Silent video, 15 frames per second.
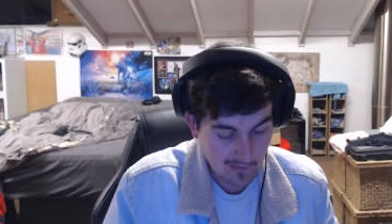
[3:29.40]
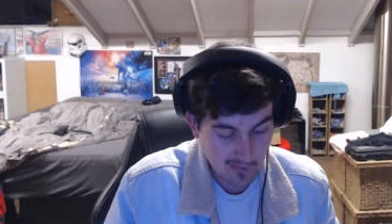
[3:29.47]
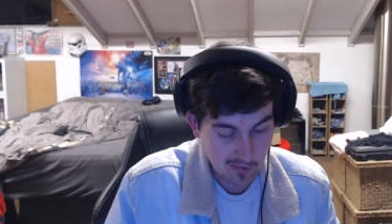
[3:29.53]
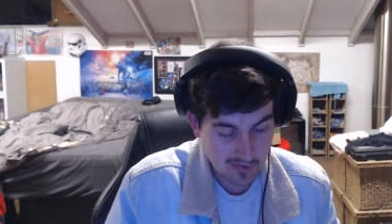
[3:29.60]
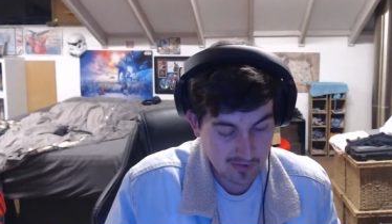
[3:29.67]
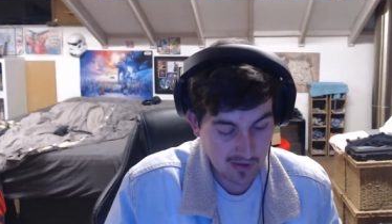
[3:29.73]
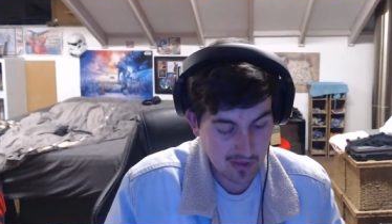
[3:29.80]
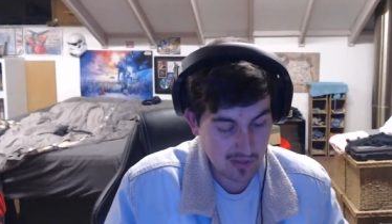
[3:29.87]

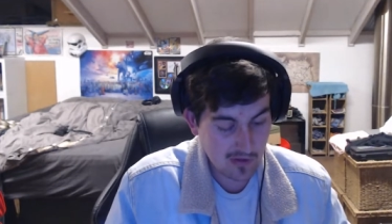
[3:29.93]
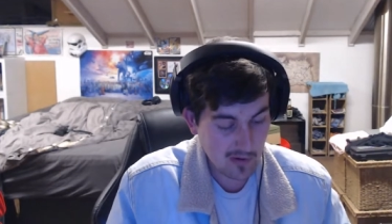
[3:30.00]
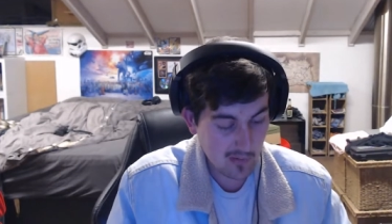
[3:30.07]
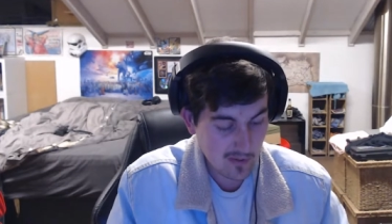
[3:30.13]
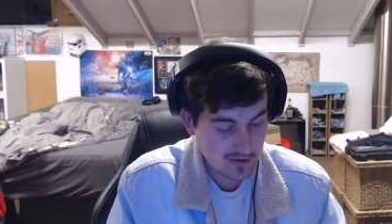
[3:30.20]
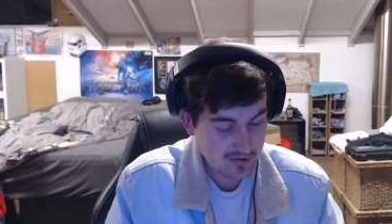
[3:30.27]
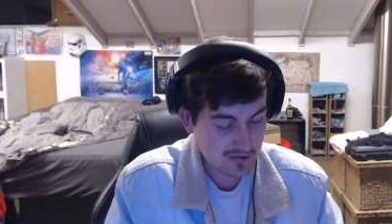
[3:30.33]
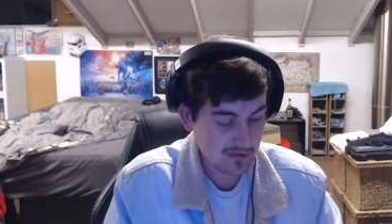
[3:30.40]
got the
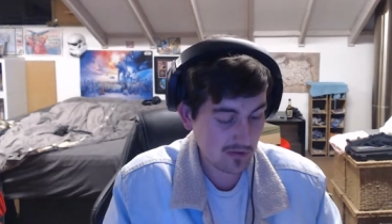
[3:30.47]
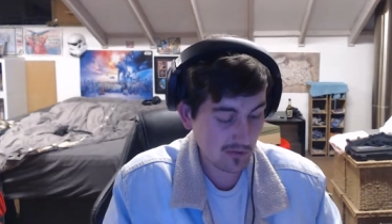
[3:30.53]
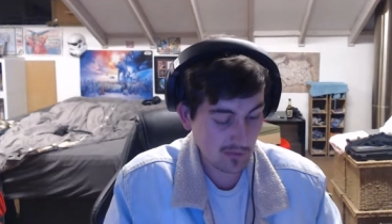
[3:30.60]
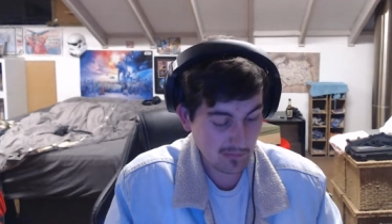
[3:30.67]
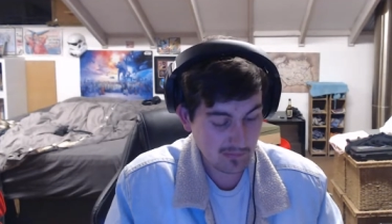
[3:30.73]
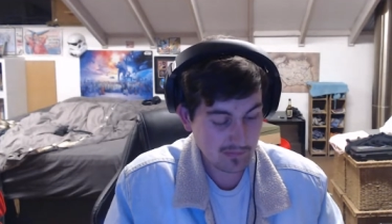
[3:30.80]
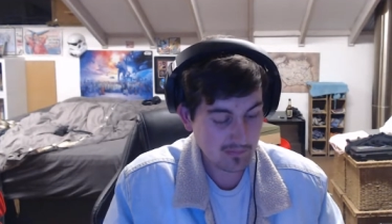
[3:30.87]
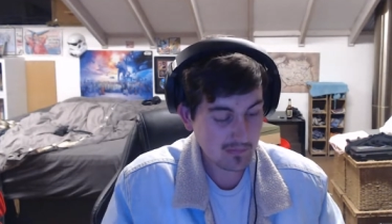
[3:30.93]
original
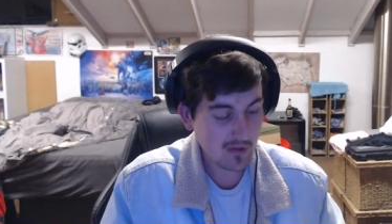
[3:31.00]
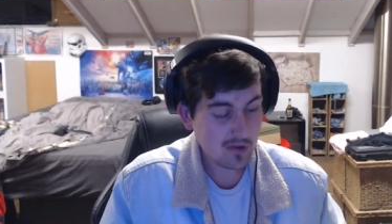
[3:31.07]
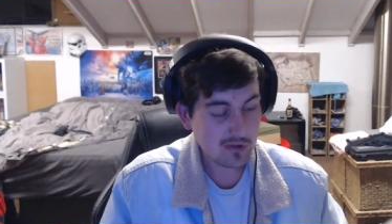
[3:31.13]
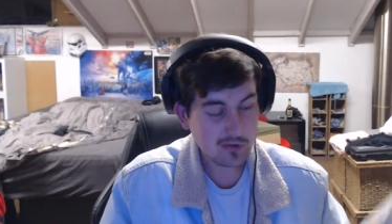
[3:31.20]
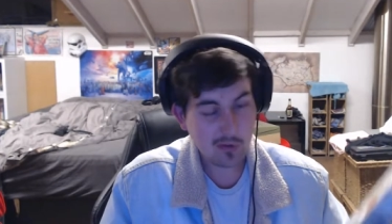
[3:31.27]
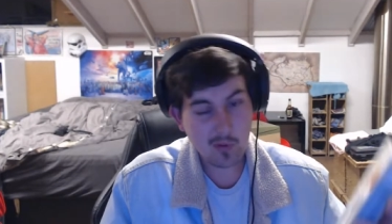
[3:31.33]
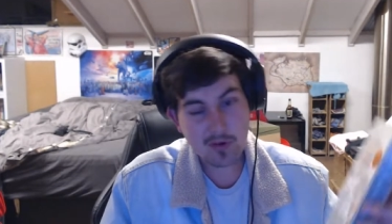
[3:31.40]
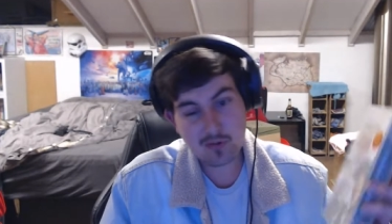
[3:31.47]

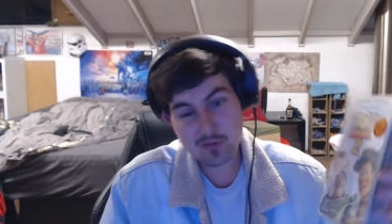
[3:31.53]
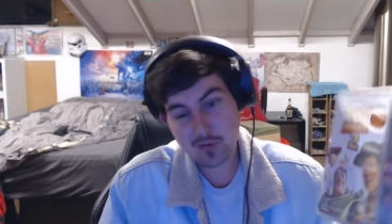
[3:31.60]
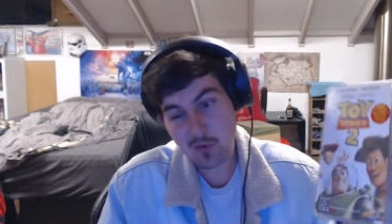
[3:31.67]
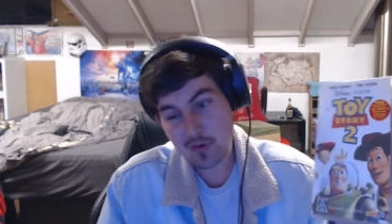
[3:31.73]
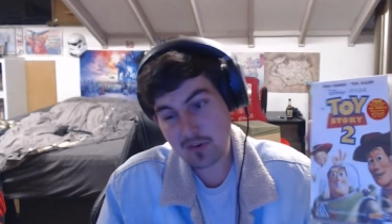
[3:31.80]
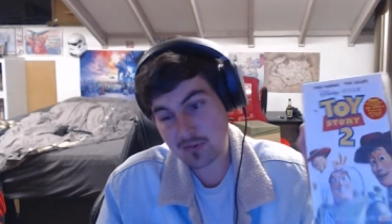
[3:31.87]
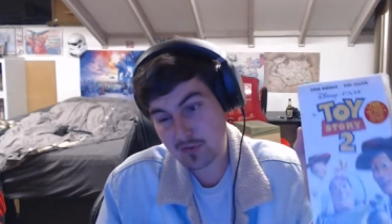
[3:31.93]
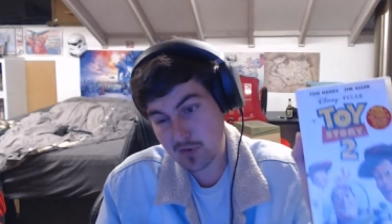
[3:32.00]
Toy
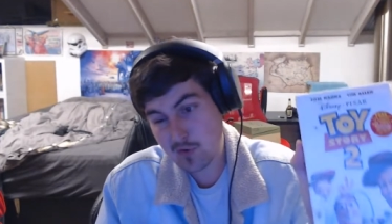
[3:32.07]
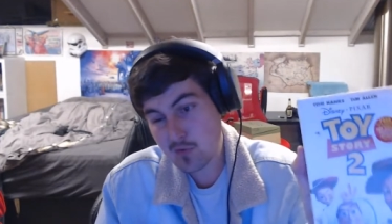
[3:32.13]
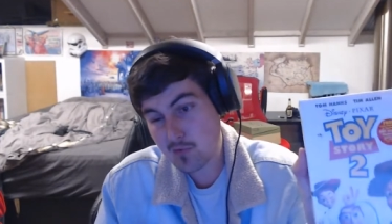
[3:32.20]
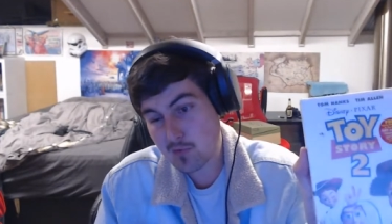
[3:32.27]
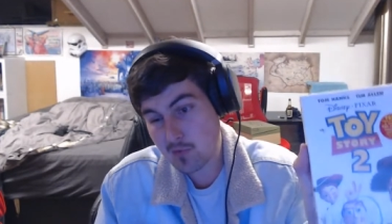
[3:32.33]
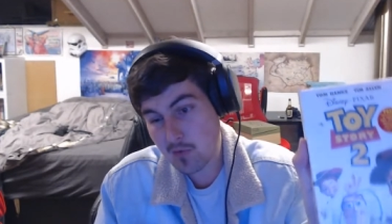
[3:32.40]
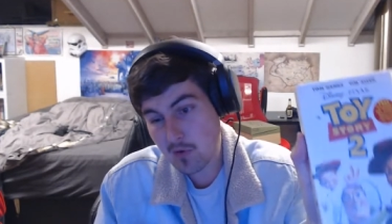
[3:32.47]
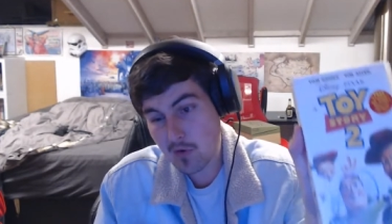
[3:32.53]
Story
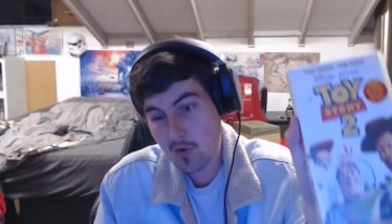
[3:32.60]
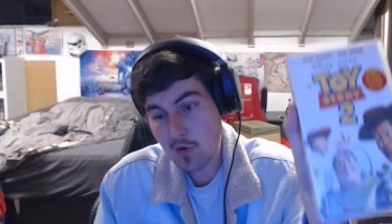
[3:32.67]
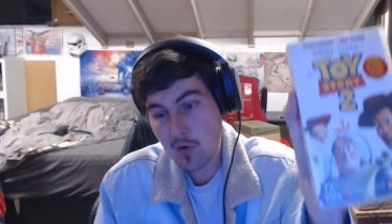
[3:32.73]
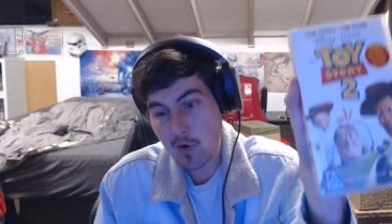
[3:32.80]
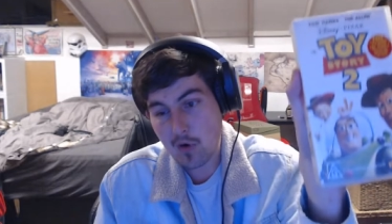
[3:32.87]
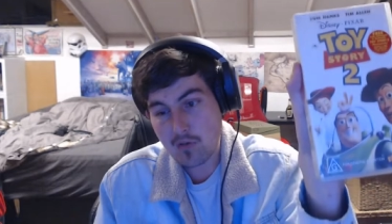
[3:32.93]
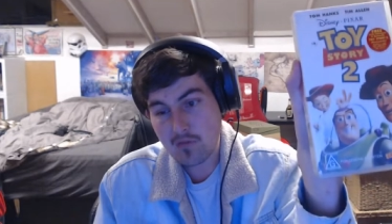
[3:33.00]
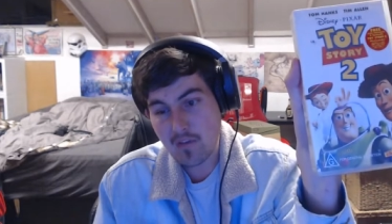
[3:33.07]
2
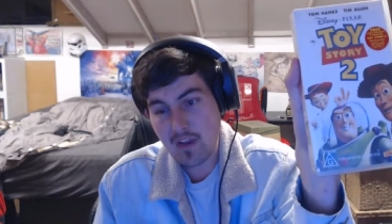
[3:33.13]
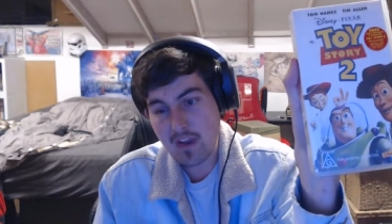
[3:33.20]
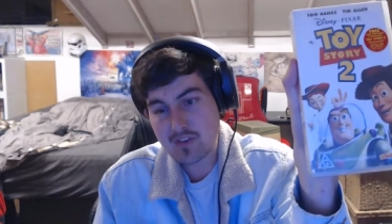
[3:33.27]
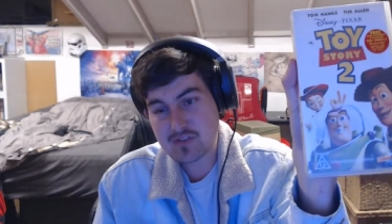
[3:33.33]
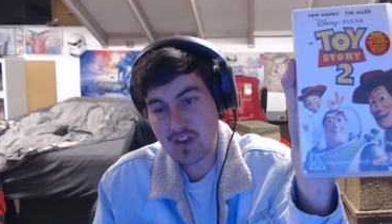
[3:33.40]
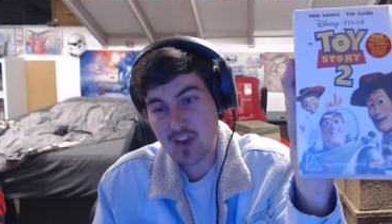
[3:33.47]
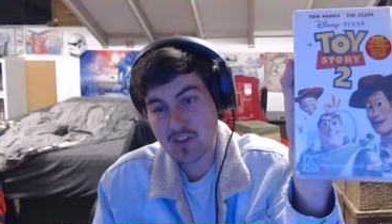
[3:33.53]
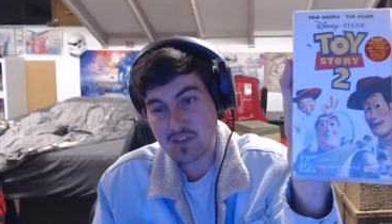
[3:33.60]
on
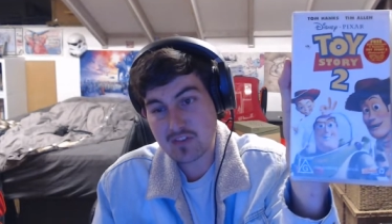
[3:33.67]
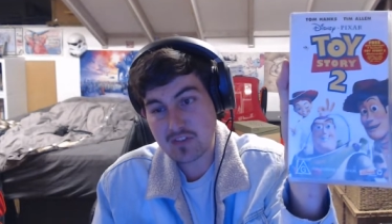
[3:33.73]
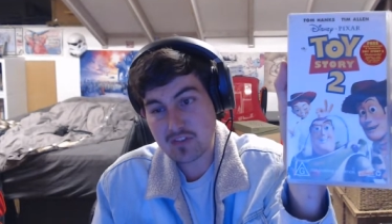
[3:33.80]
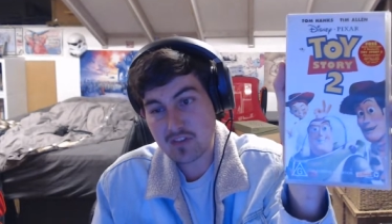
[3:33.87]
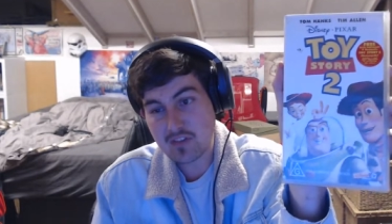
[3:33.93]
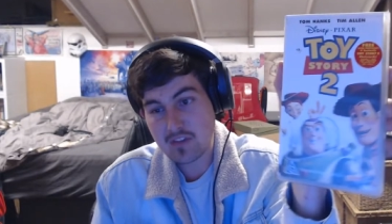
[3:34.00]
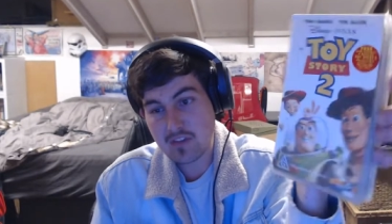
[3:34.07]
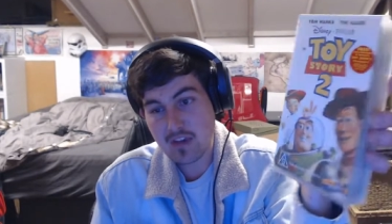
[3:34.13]
VHS.